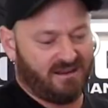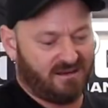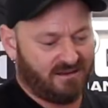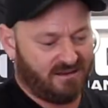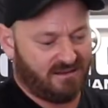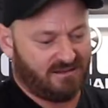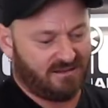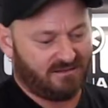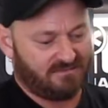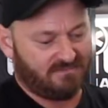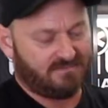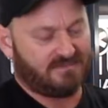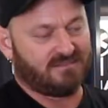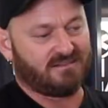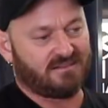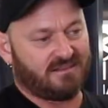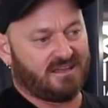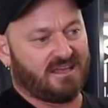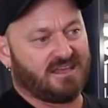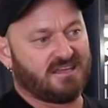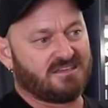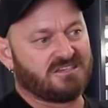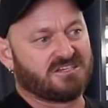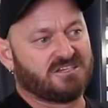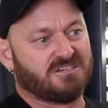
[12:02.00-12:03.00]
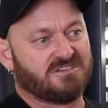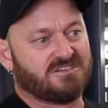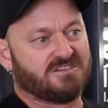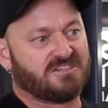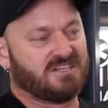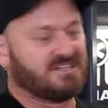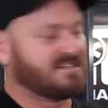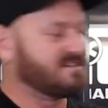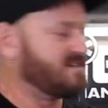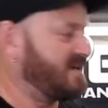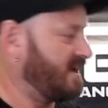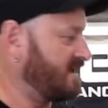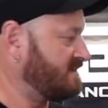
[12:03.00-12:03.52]
then the ECU
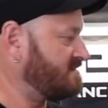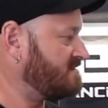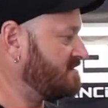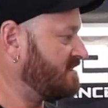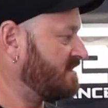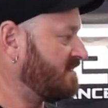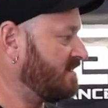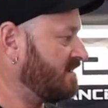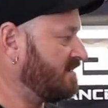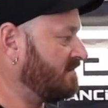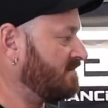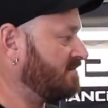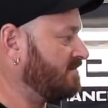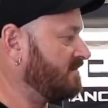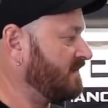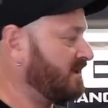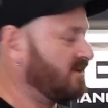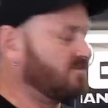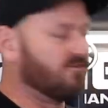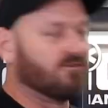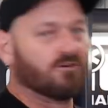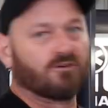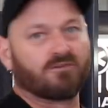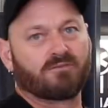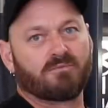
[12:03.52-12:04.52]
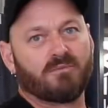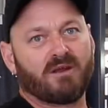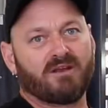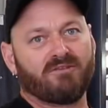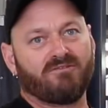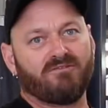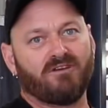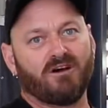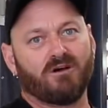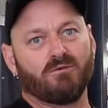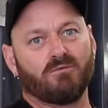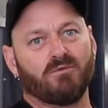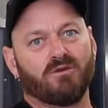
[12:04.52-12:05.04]
sits next to the exhaust
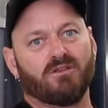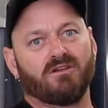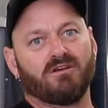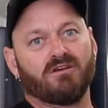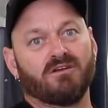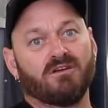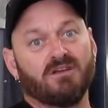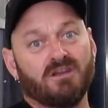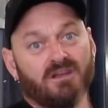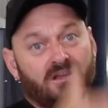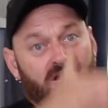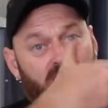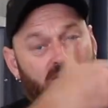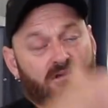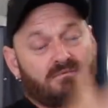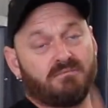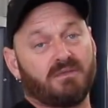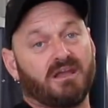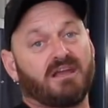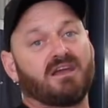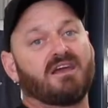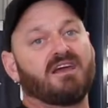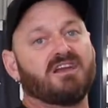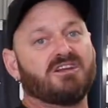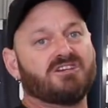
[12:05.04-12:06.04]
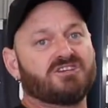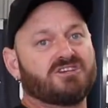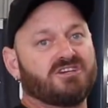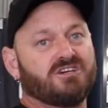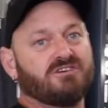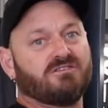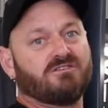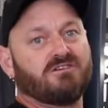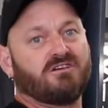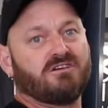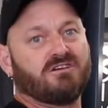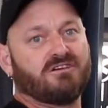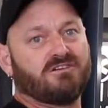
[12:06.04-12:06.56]
manifold with a big heat
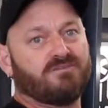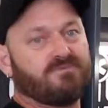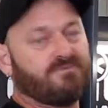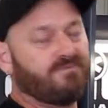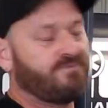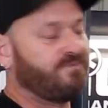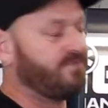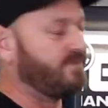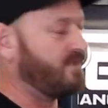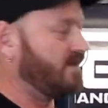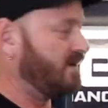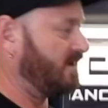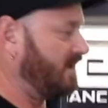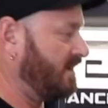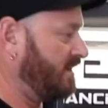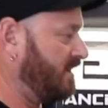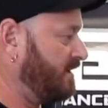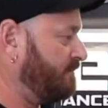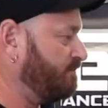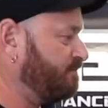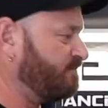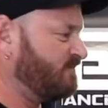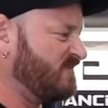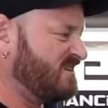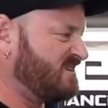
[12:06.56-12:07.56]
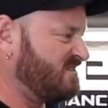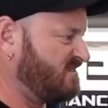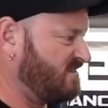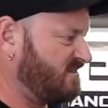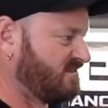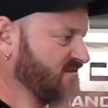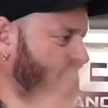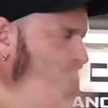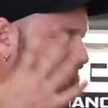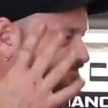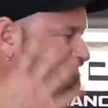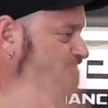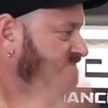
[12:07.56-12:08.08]
shield on it, which
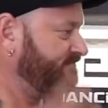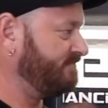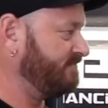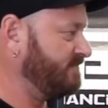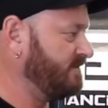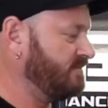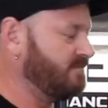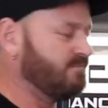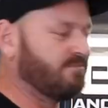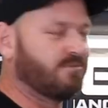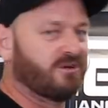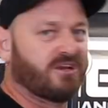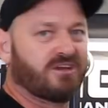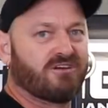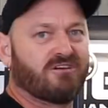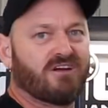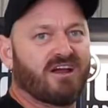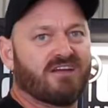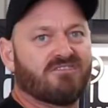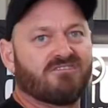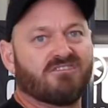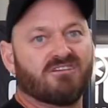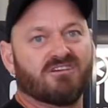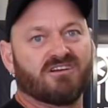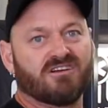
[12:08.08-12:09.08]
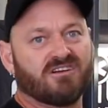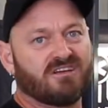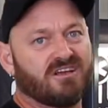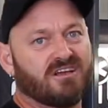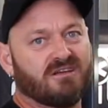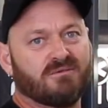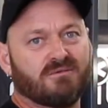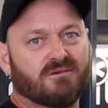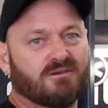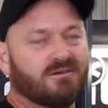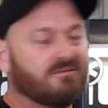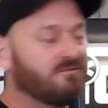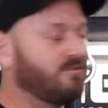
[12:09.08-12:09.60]
is a pretty crazy idea,
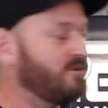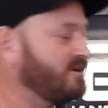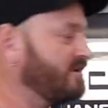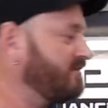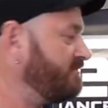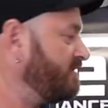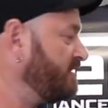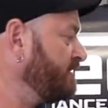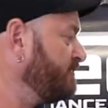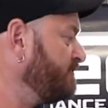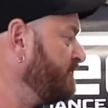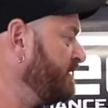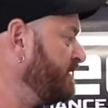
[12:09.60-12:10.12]
but whatever.